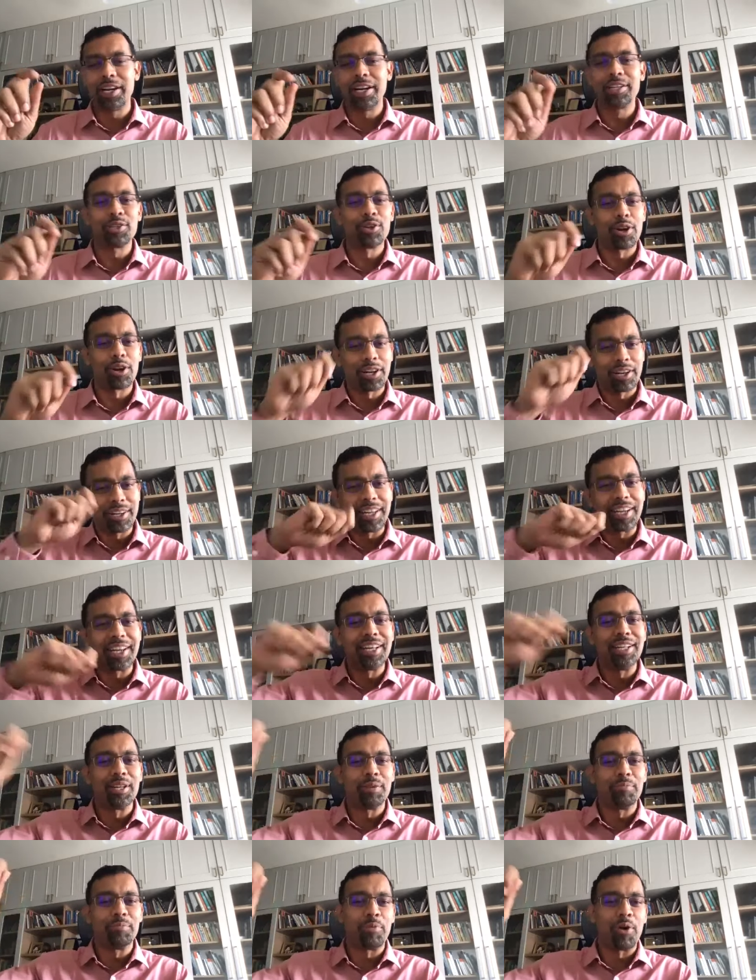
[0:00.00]
It's not a tick
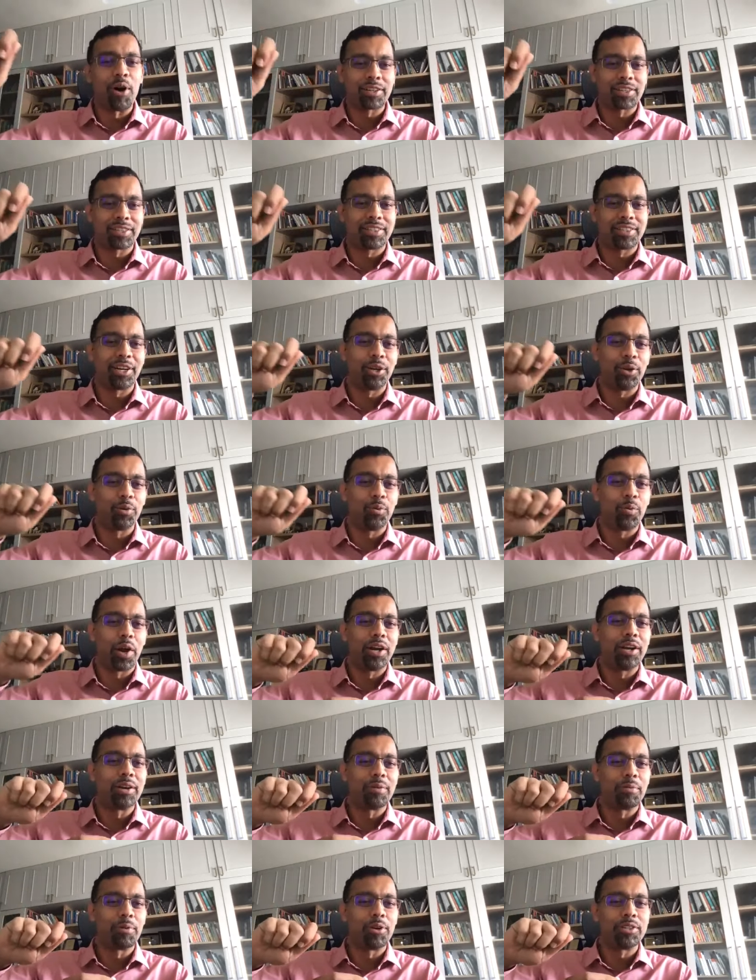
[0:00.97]
in the box that you
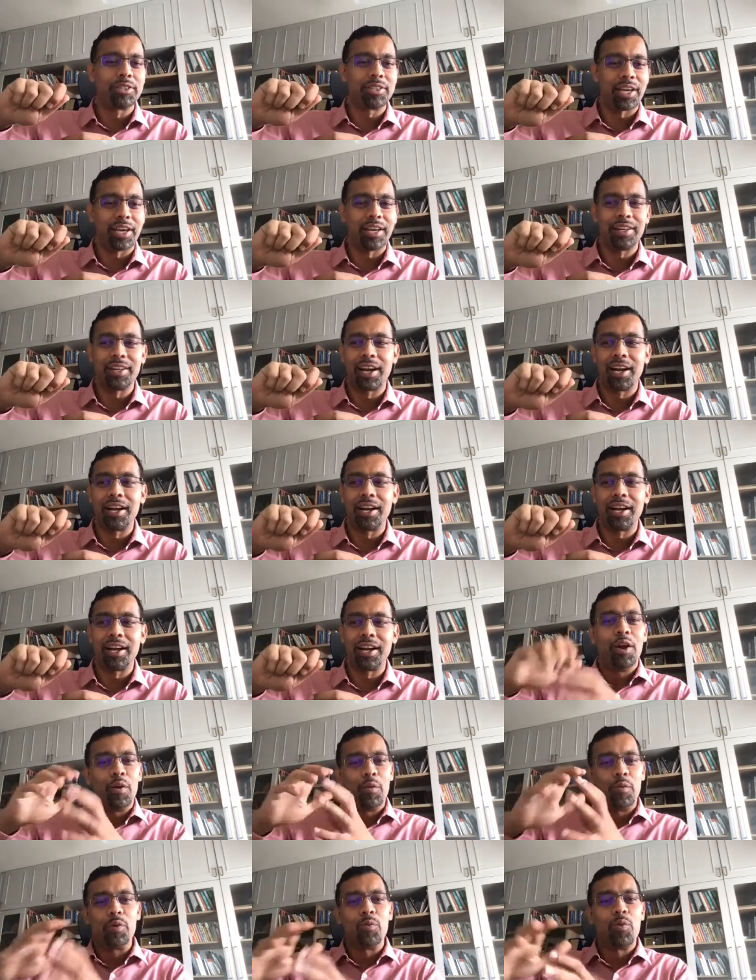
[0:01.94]
went about saying that
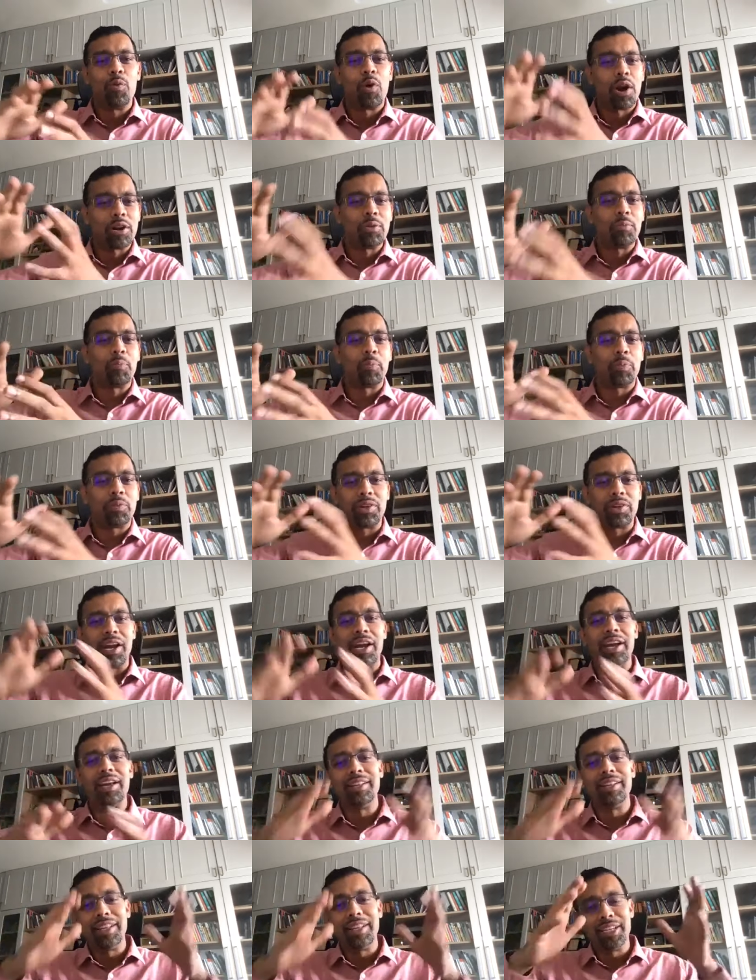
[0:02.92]
we want to
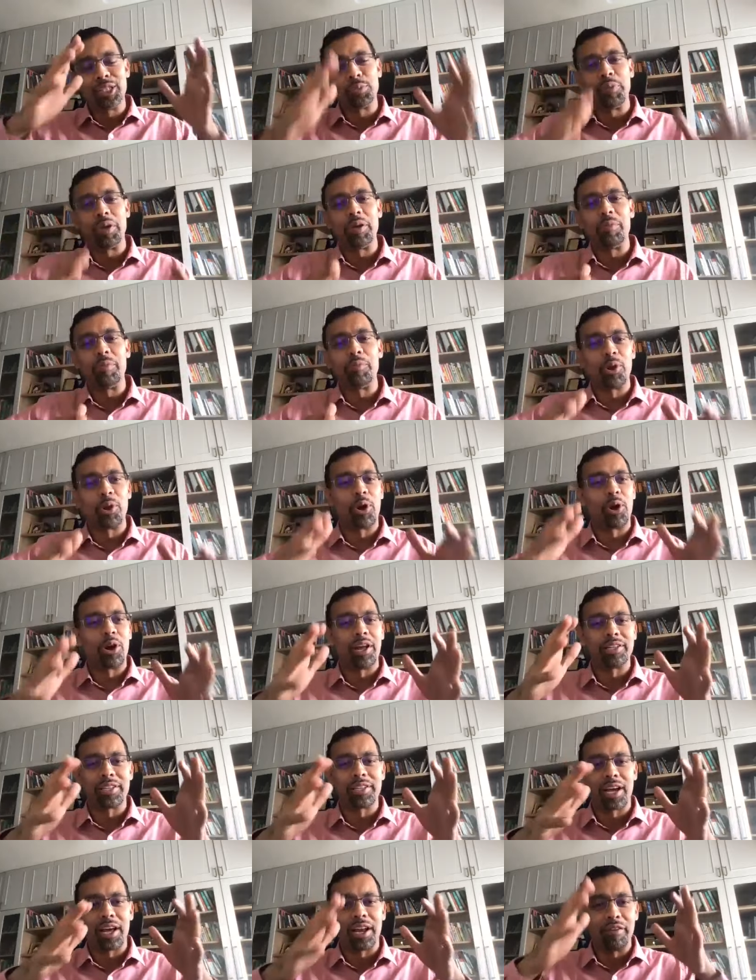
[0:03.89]
train these people on
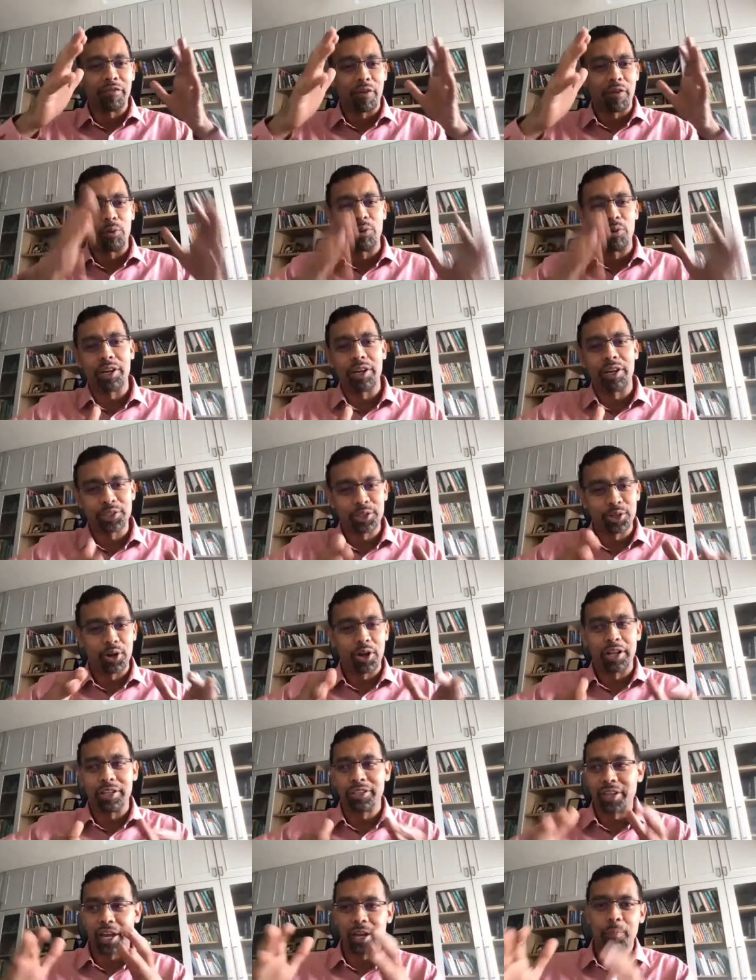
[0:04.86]
SRE foundation
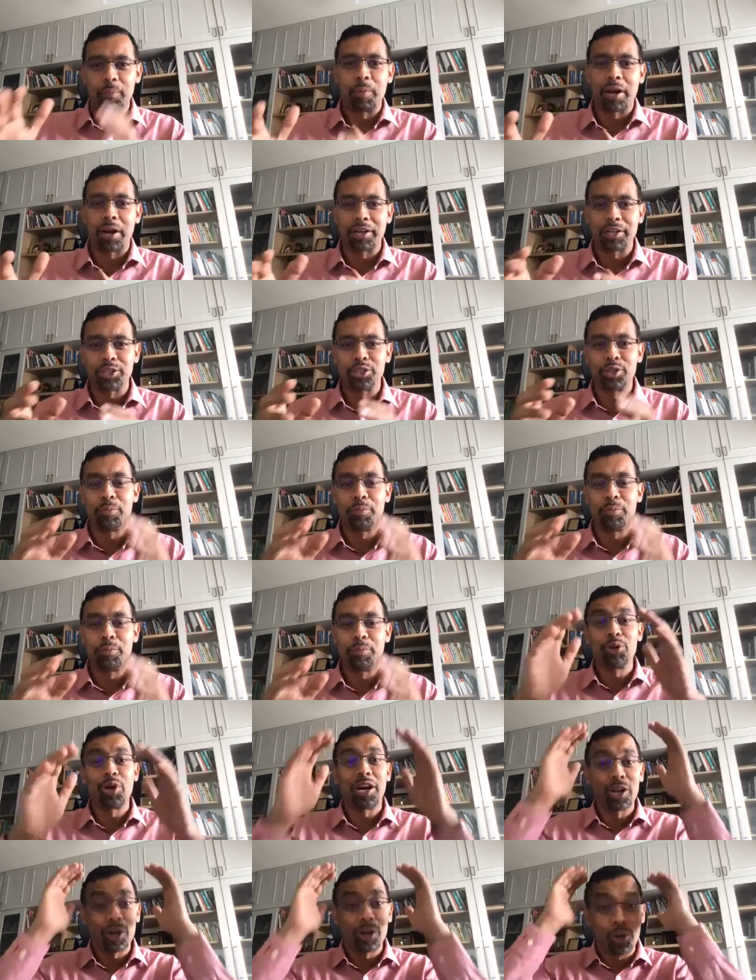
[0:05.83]
or SRE practitioner
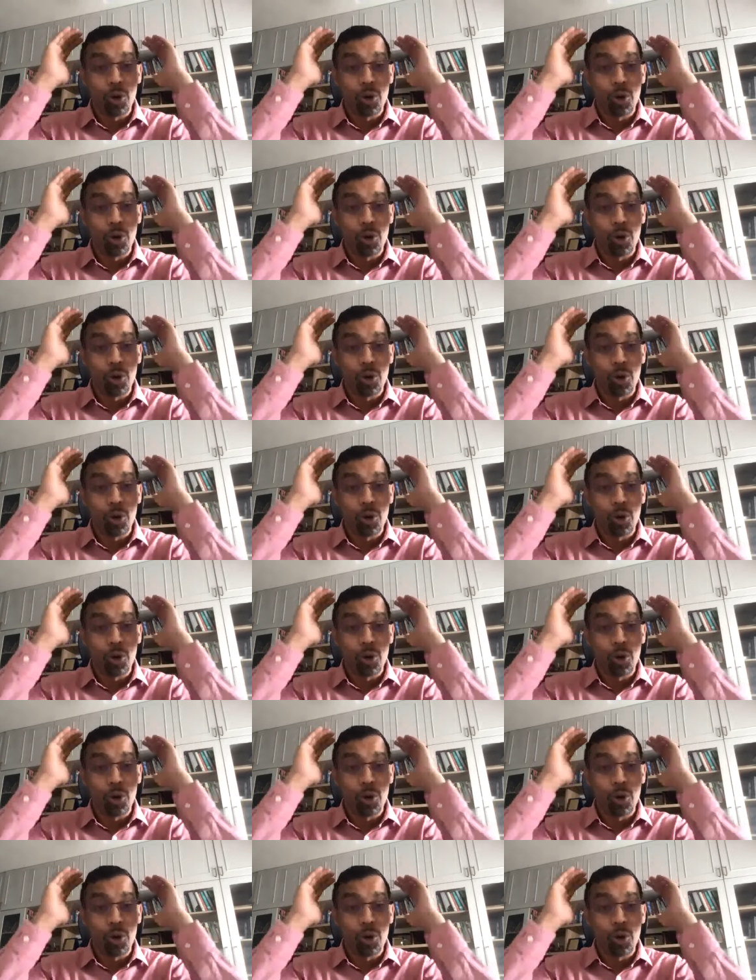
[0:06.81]
because you had a